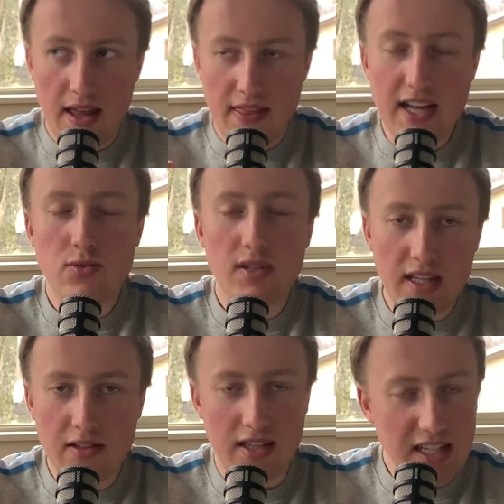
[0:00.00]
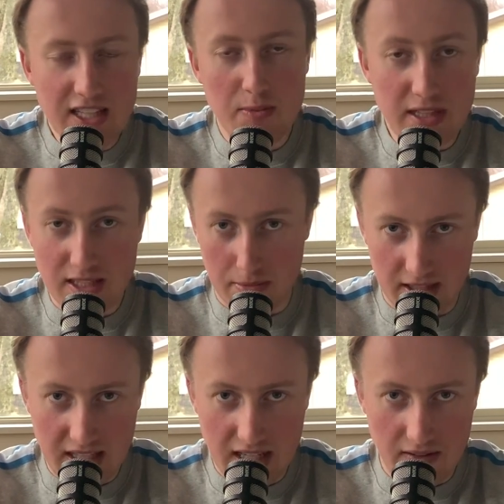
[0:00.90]
That's what le- leads me to
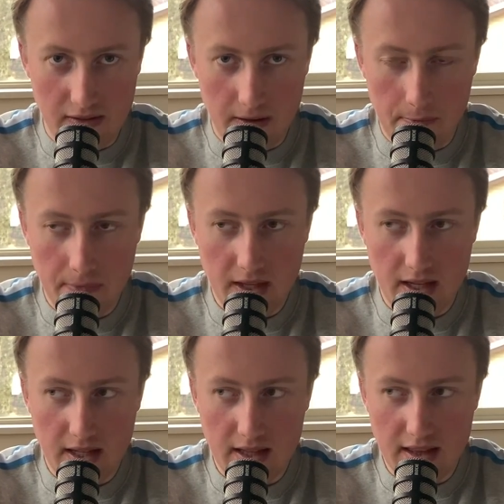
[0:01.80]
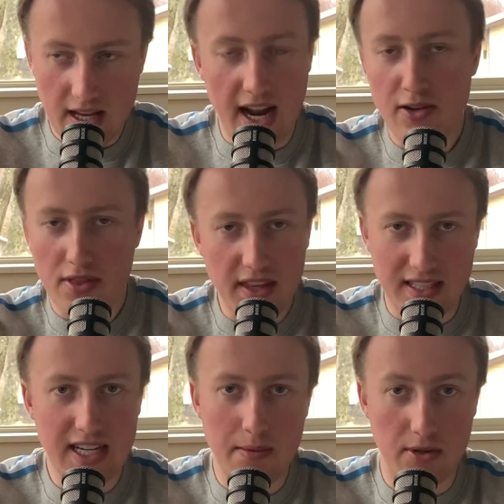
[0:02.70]
believe that I don't think
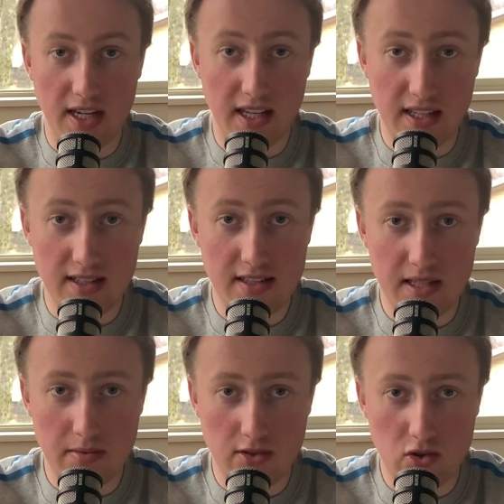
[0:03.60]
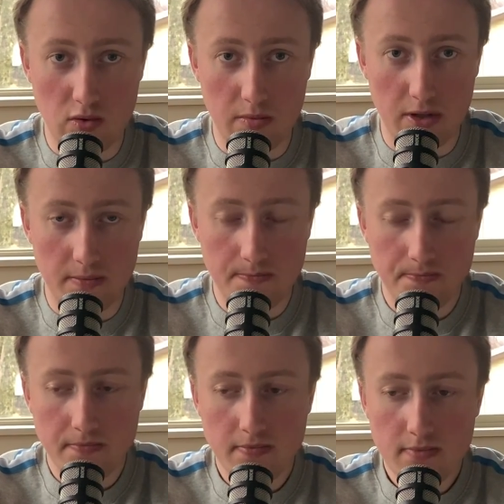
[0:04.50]
Tom Brady can get this team to the Super Bowl.
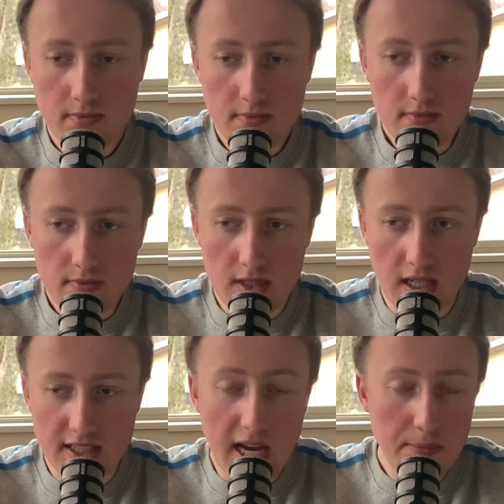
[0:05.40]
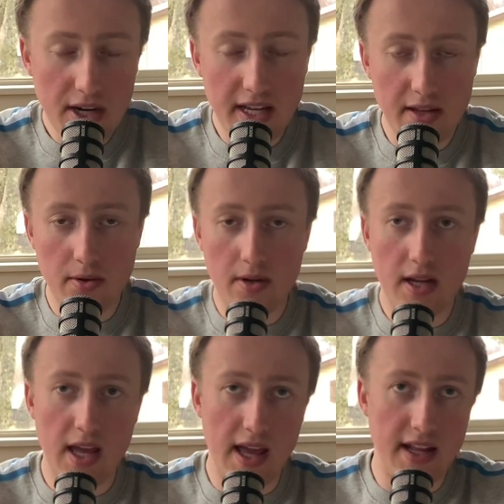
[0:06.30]
Tom Brady
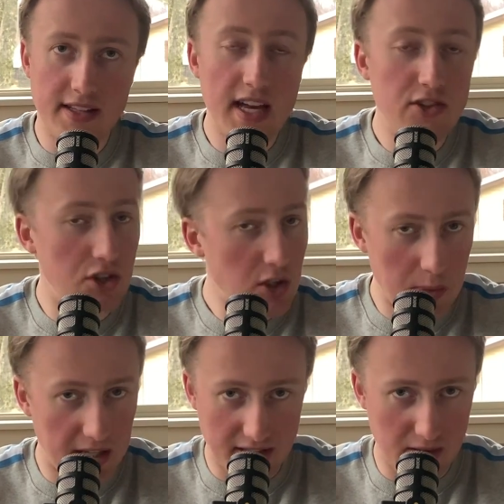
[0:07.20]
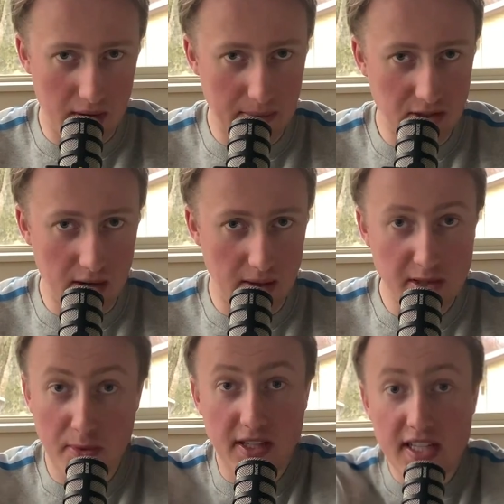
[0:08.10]
and it's not just because of the weapons around him,
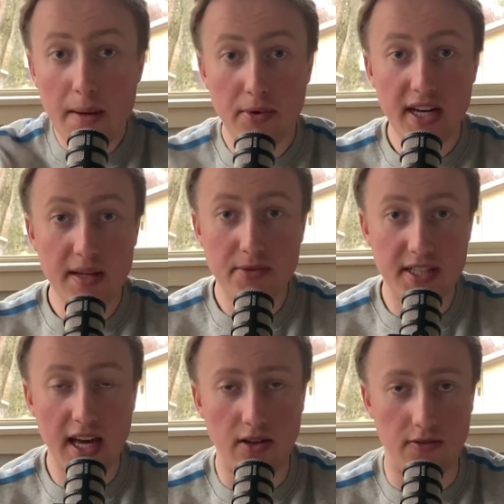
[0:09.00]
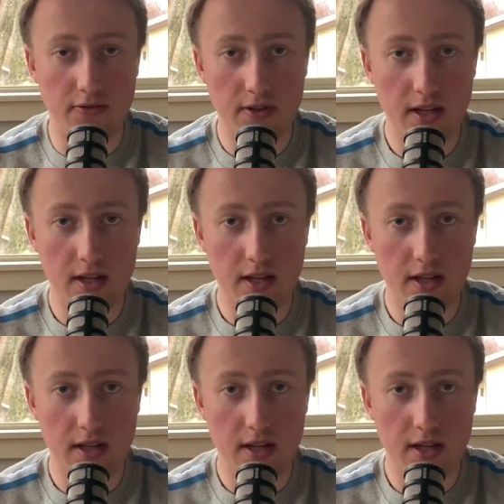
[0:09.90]
it's because Tom Brady himself.